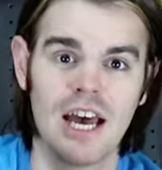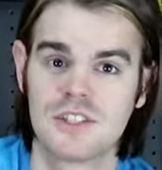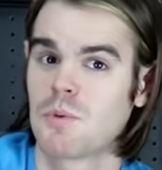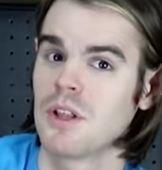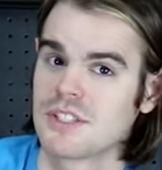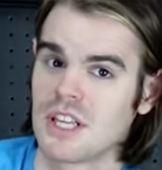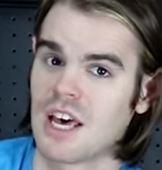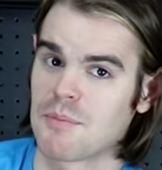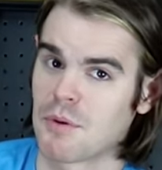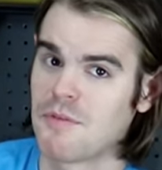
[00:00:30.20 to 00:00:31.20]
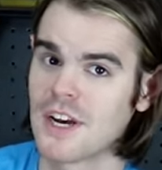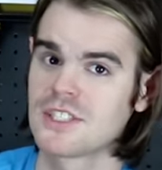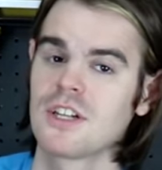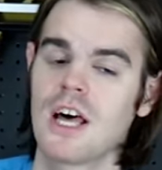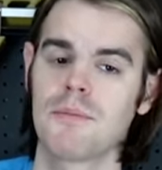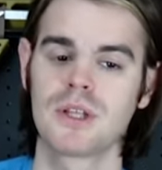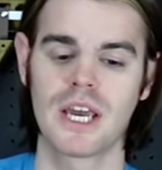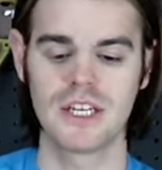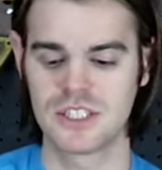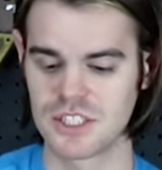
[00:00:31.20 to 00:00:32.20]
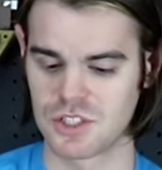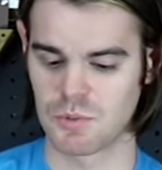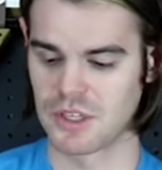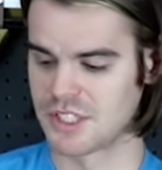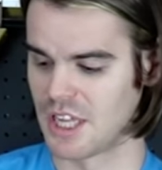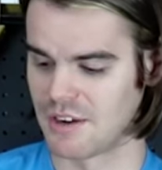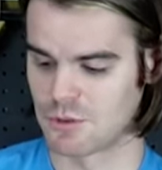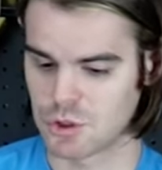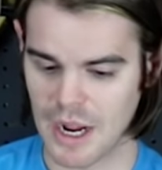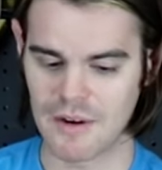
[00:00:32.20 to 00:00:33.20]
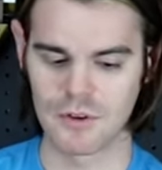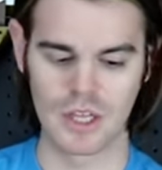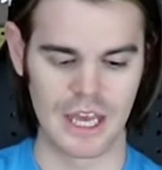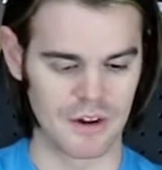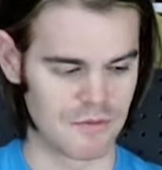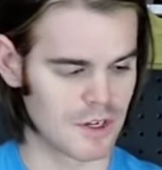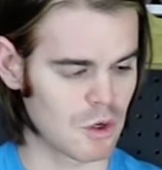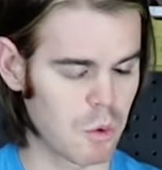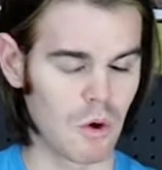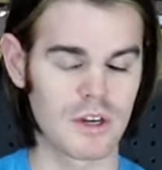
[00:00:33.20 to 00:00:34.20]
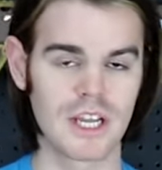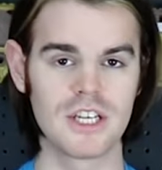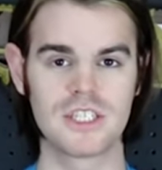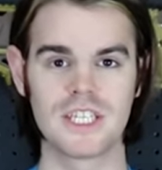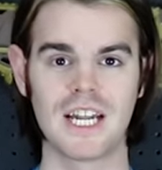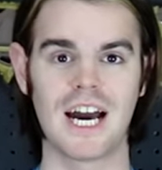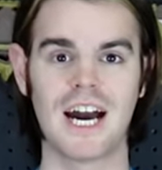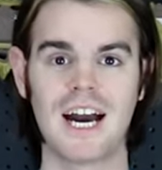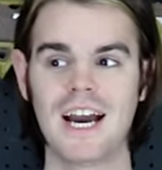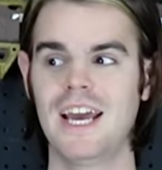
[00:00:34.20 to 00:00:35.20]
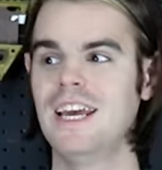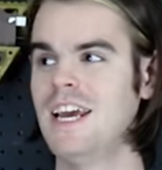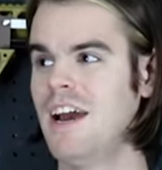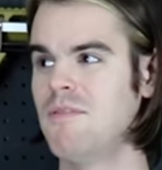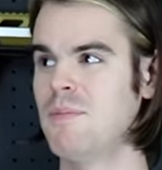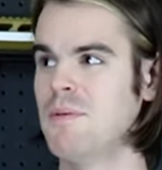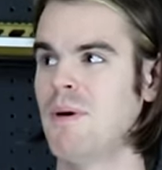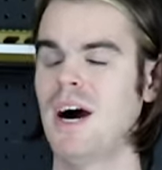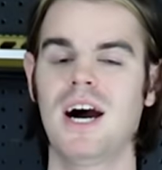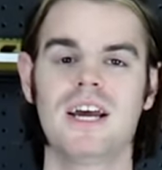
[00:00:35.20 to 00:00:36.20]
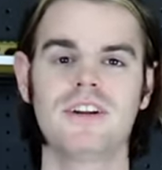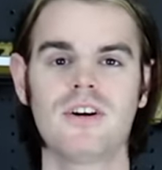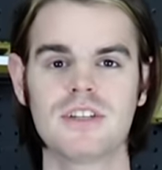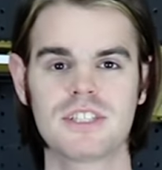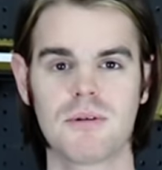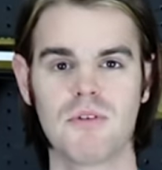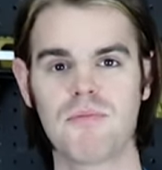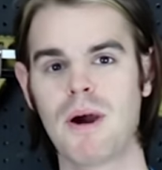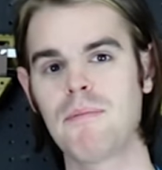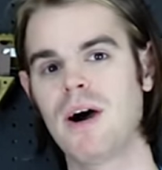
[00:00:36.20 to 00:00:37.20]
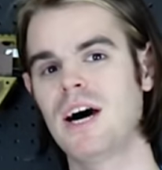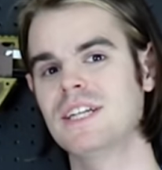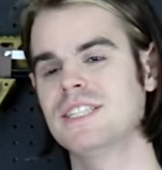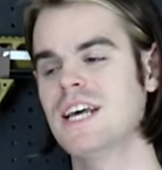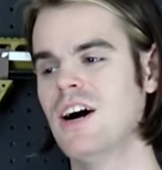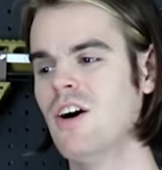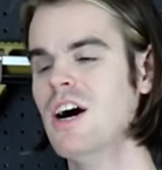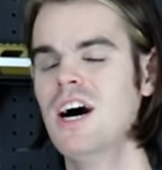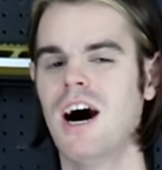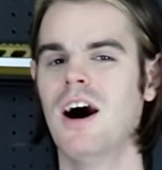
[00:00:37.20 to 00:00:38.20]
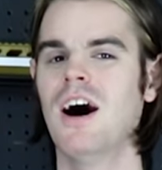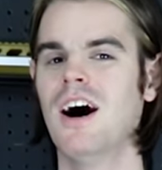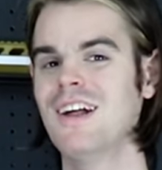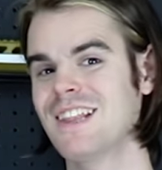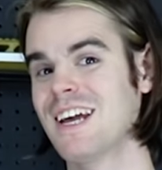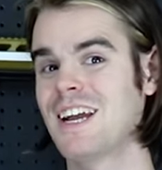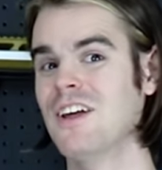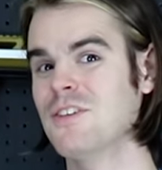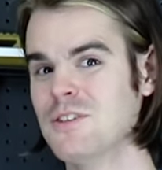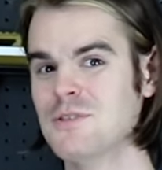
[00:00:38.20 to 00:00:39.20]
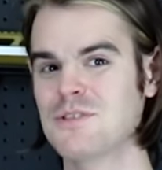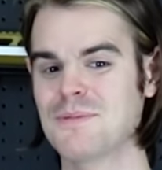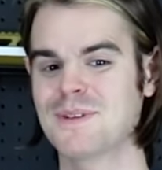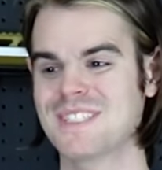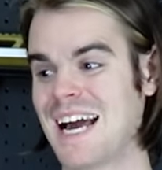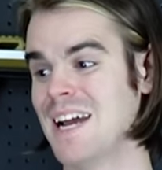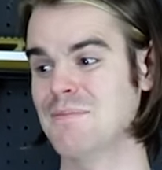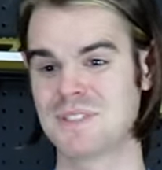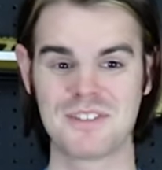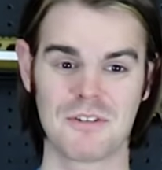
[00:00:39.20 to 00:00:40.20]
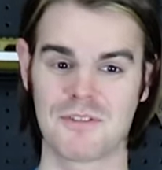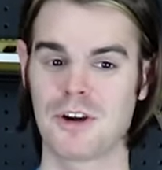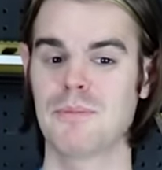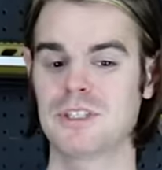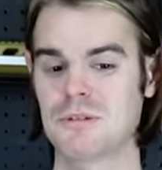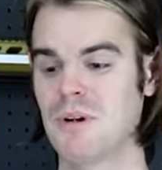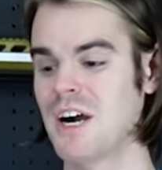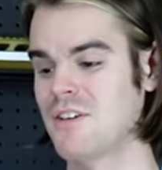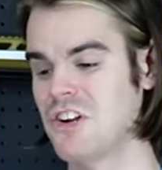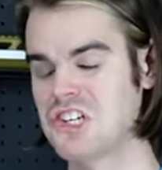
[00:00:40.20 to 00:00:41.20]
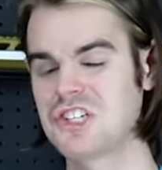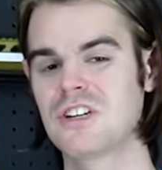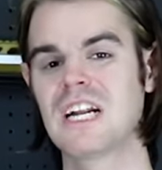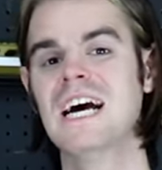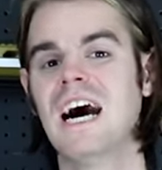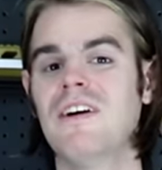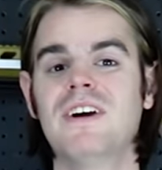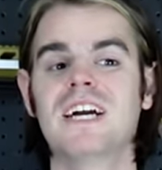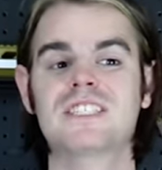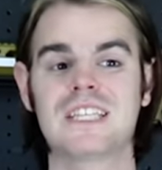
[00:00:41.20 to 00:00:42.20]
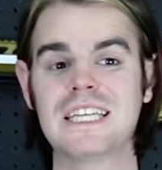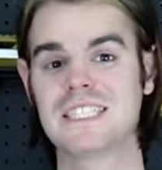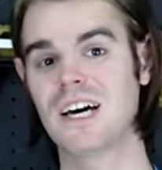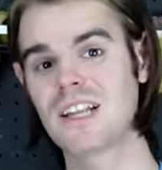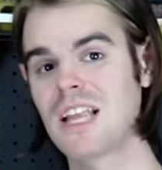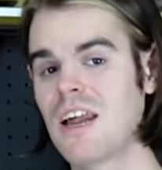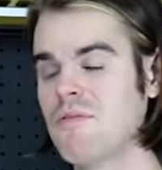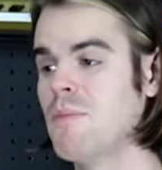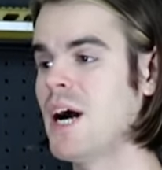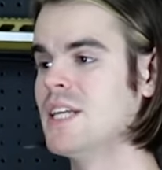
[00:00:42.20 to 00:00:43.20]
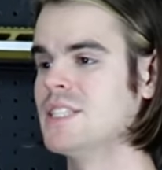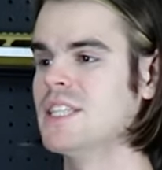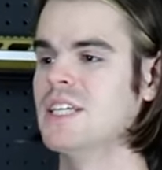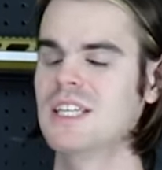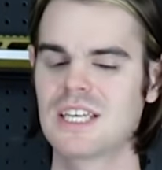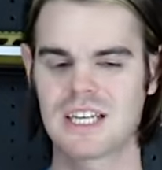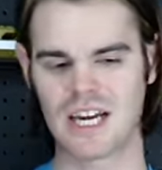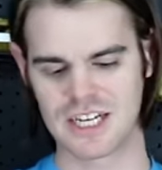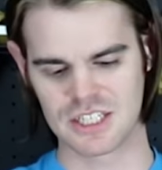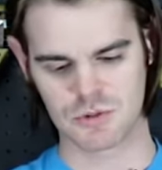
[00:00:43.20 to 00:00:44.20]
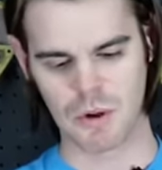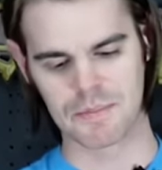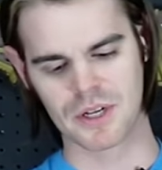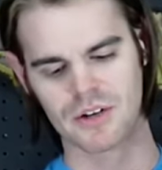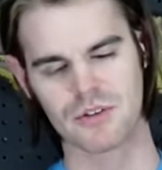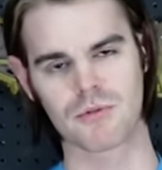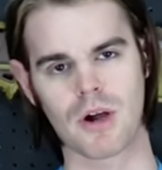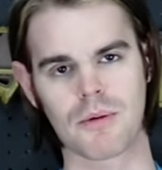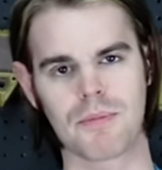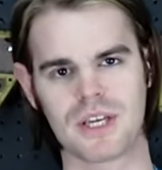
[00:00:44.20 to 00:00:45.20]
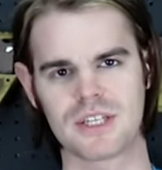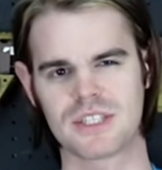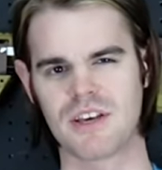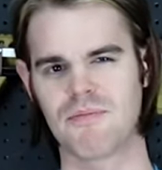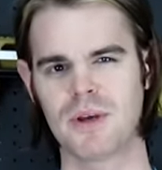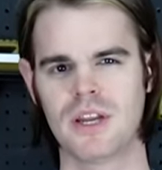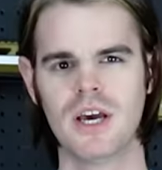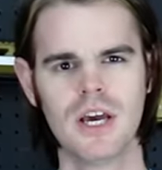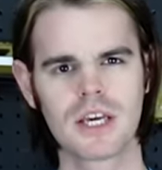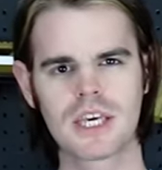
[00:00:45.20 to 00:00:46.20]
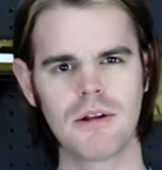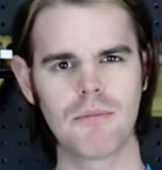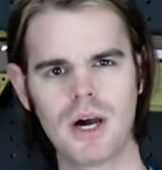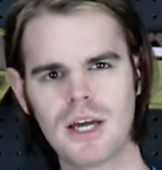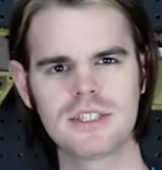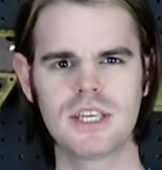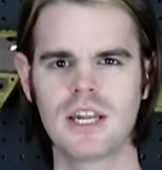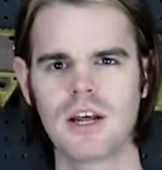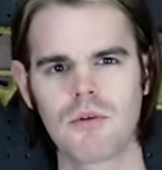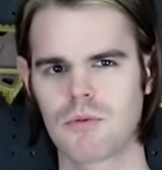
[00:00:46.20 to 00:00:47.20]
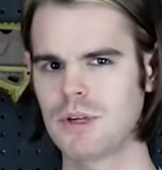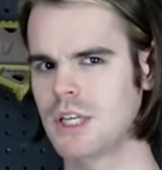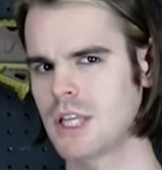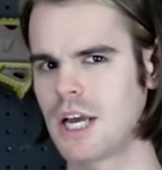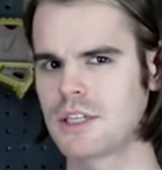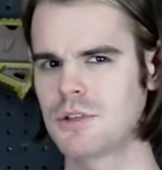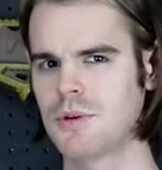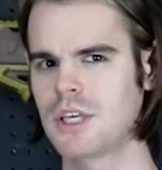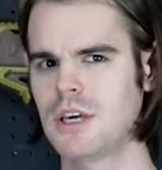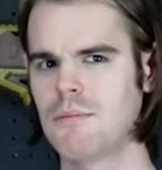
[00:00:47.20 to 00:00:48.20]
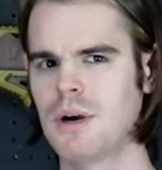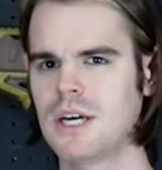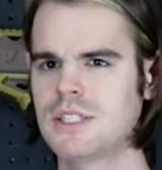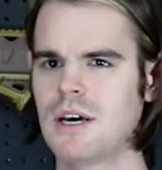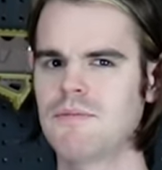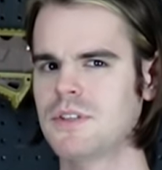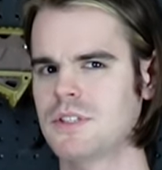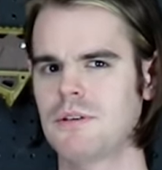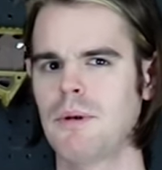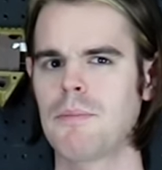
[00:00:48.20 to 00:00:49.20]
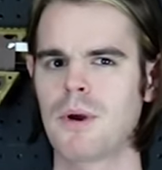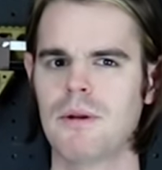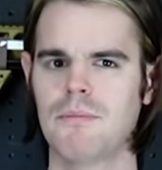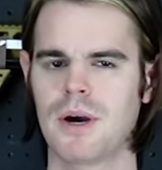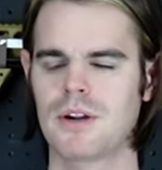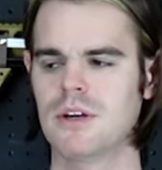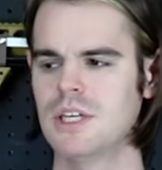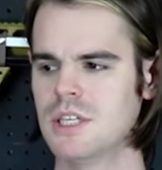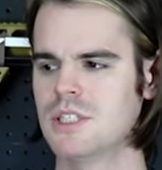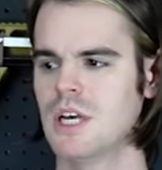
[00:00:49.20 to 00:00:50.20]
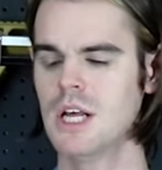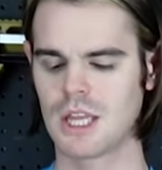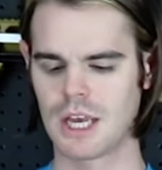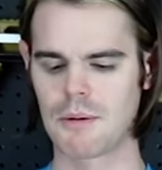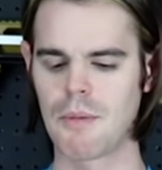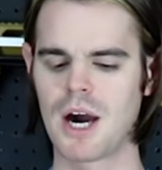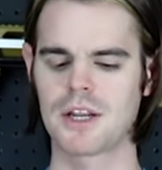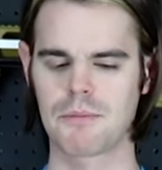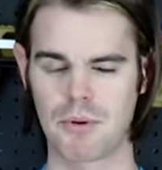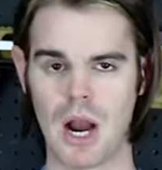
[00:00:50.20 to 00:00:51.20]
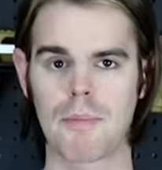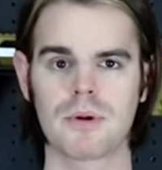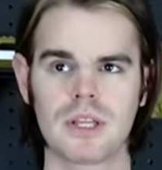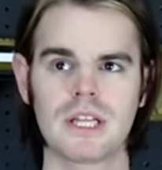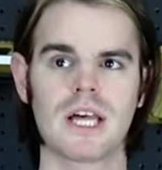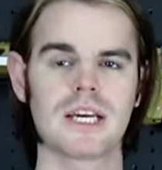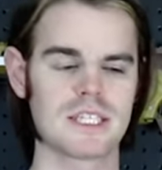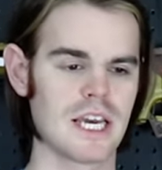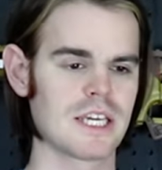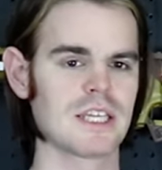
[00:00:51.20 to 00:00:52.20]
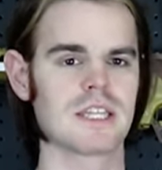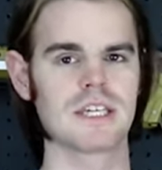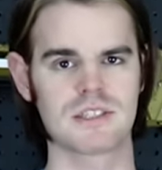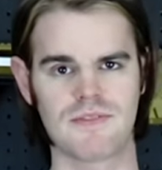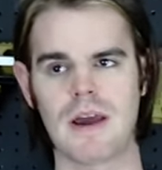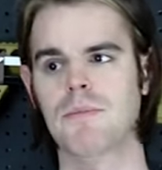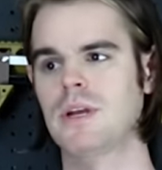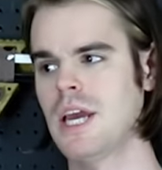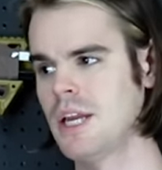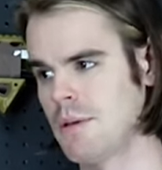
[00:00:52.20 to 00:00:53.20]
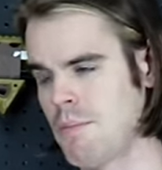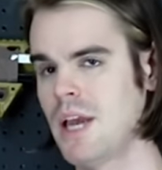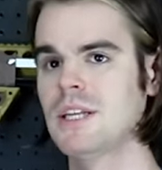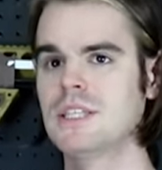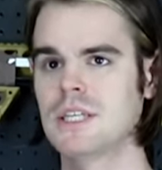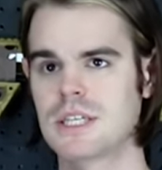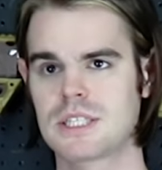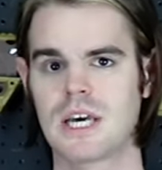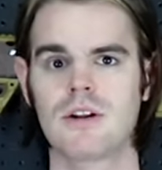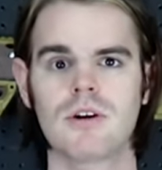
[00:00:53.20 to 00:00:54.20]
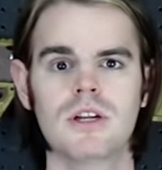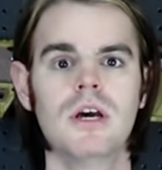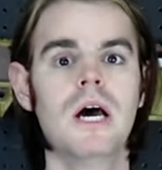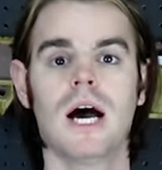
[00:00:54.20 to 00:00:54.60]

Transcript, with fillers: As well as a lot of professional obligations, as well as a lot of travel and event coordination, I have been behind on some of my mods. Now, uh, unlike other YouTubers, I am still very much a modder at heart. I've actually done a lot of mods that get kind of swept under the rug because they've been kit mods, and I don't really like doing kit mods. Obviously, my bread and butter is like modding properly, like taking things, fabricating, painting, et cetera.